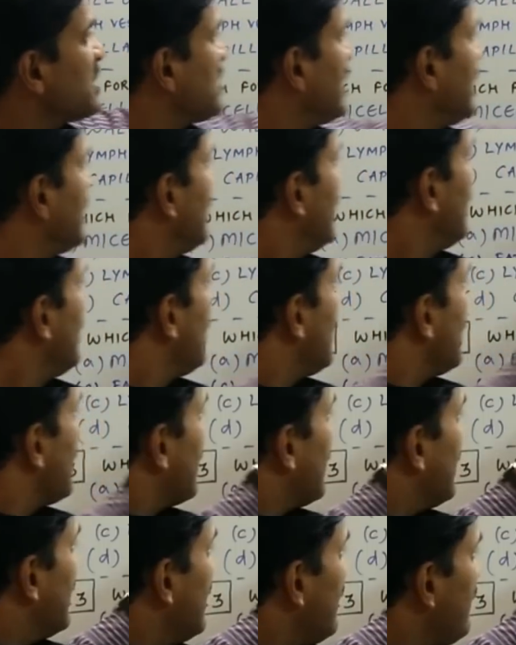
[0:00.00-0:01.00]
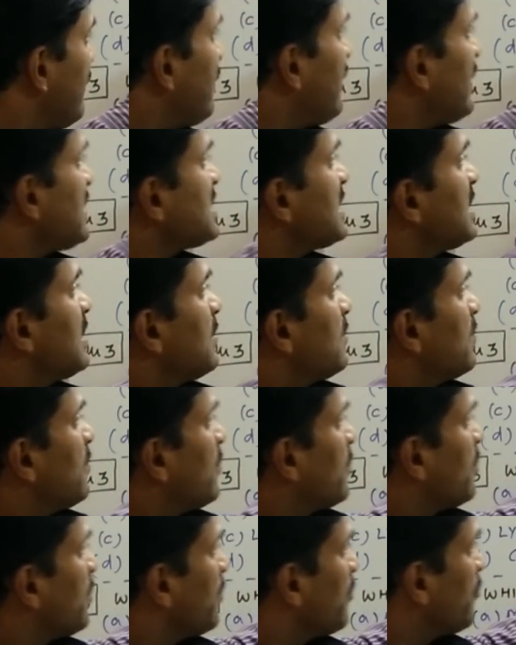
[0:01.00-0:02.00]
intestine, lymph vessel
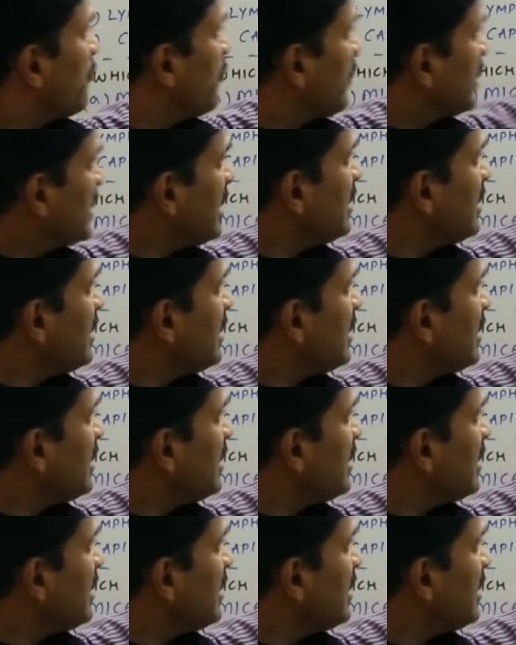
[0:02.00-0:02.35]
present